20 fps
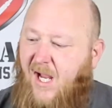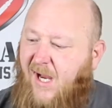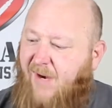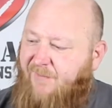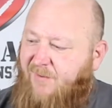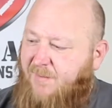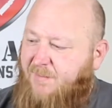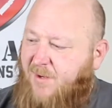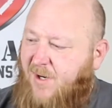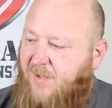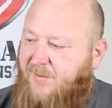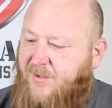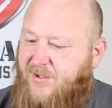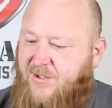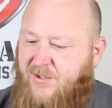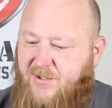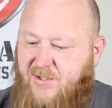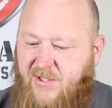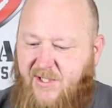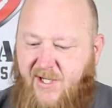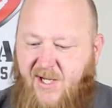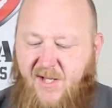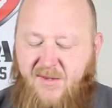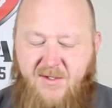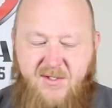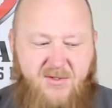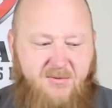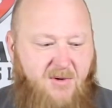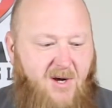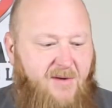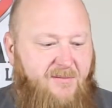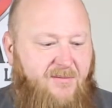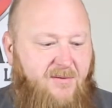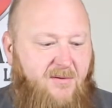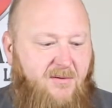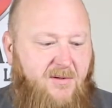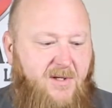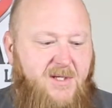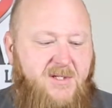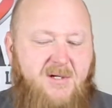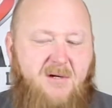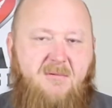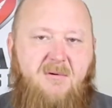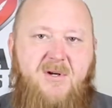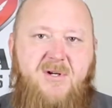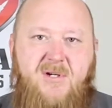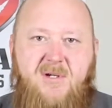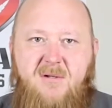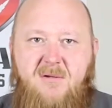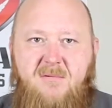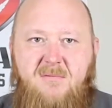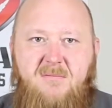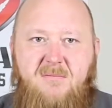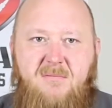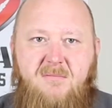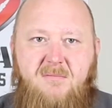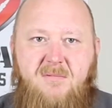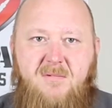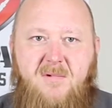Every part that you see on this rifle is original